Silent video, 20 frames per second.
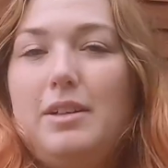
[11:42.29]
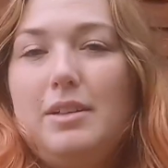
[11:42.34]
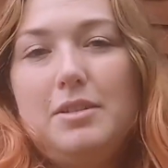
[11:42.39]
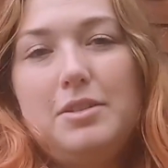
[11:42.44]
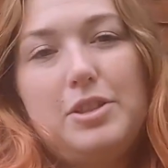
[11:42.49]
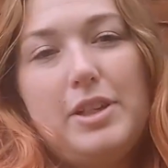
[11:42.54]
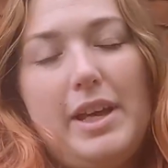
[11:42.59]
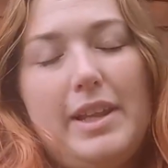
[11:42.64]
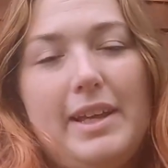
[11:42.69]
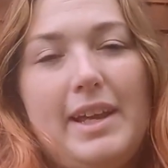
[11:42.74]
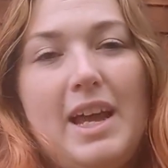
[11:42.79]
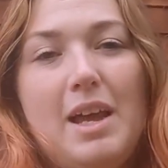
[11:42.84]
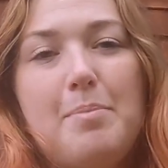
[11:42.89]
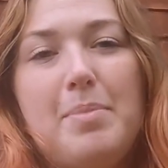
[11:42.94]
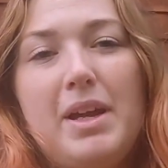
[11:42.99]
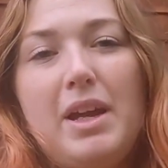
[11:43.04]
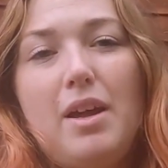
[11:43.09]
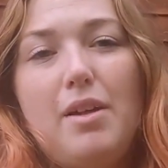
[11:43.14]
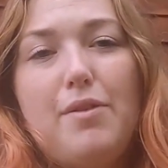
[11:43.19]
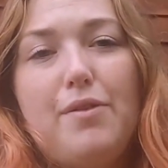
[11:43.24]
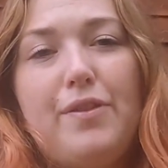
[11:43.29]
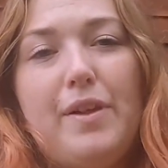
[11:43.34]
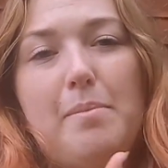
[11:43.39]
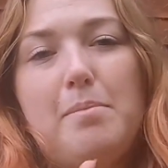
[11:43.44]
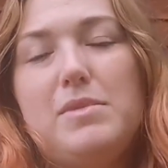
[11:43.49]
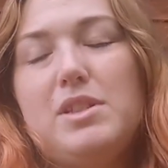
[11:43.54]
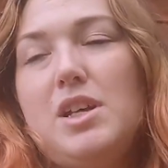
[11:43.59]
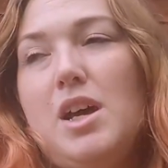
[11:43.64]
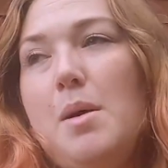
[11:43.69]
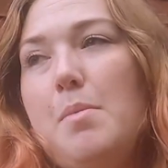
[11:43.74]
So yeah, they get a big
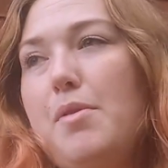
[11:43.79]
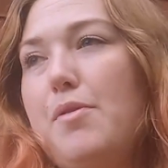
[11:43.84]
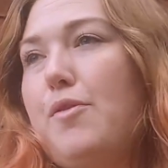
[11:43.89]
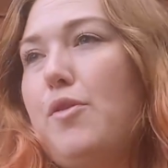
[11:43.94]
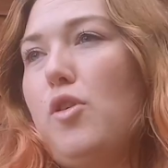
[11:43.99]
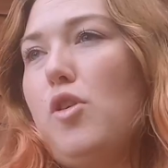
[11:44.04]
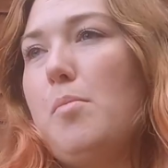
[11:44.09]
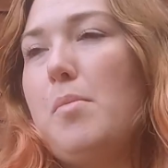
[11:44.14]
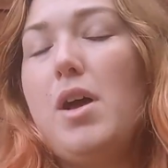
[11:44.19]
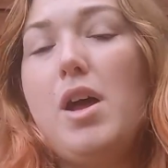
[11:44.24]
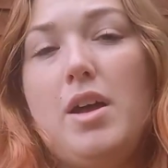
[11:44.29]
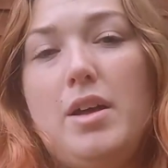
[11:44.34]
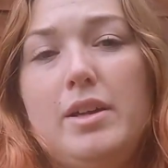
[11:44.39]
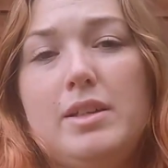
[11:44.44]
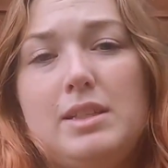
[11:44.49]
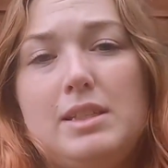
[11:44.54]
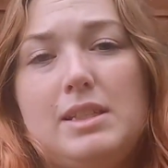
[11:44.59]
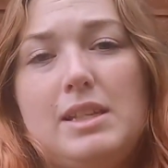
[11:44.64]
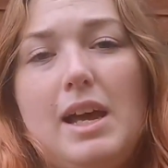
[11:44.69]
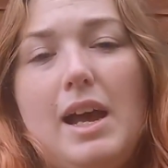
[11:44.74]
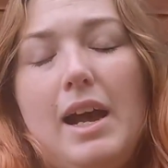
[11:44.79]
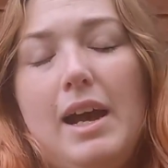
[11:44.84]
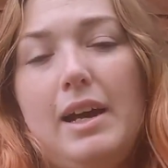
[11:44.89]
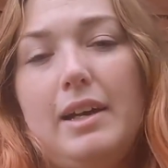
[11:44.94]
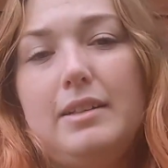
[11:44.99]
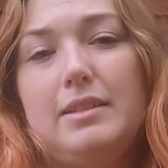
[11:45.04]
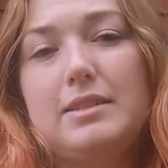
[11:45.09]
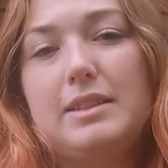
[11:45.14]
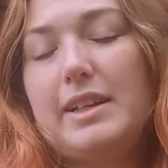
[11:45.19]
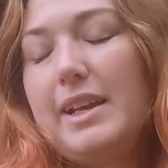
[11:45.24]
thumbs up from us,
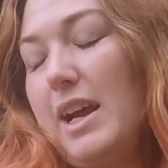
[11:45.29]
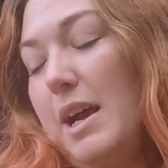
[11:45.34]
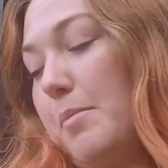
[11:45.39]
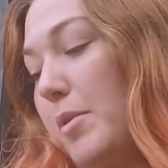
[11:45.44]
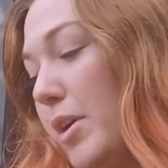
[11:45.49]
and yeah, I'm